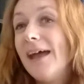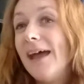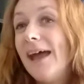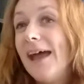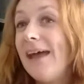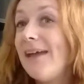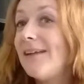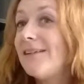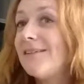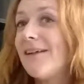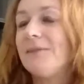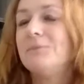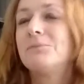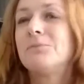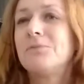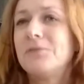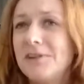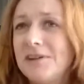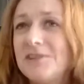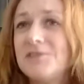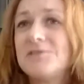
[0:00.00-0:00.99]
And I'm
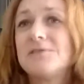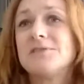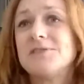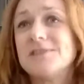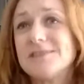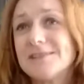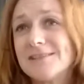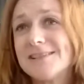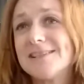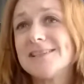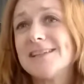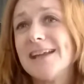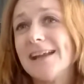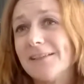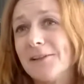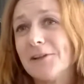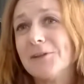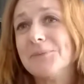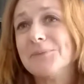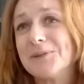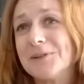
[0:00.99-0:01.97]
pretty sure she's got a
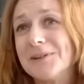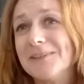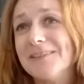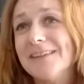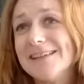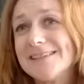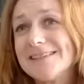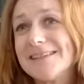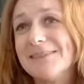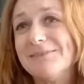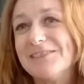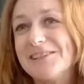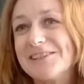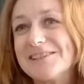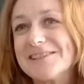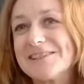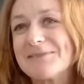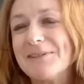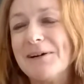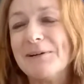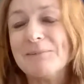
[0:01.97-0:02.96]
standalone book in there somewhere
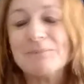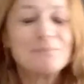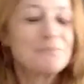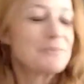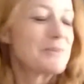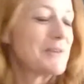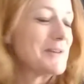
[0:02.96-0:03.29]
as well.